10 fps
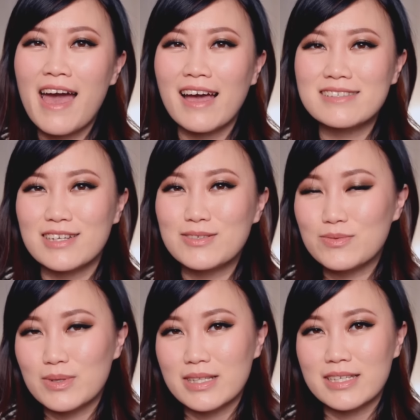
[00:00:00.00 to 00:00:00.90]
had done
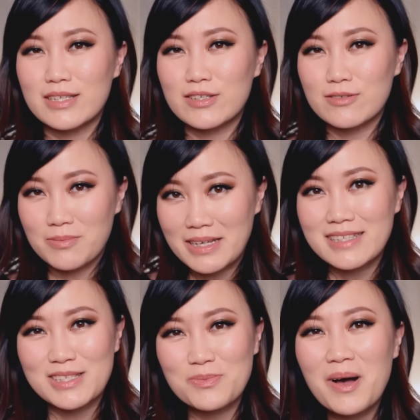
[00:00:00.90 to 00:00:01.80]
really great
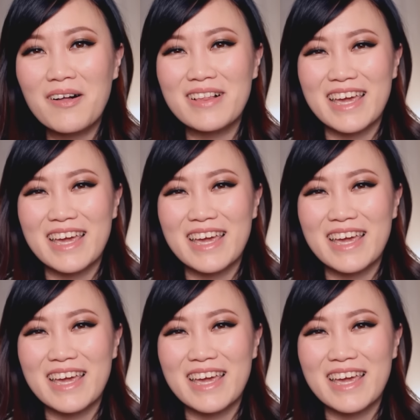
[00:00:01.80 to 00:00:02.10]
as well